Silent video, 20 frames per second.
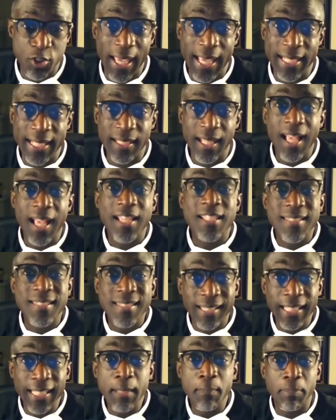and
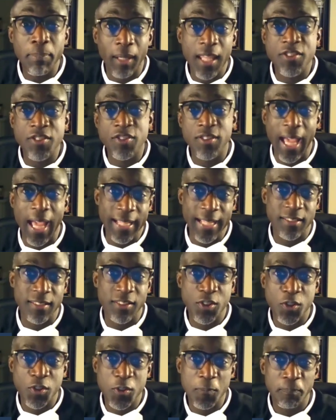sleepless
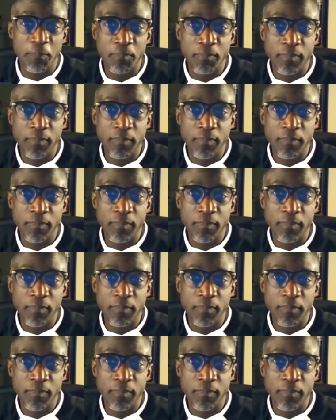nights.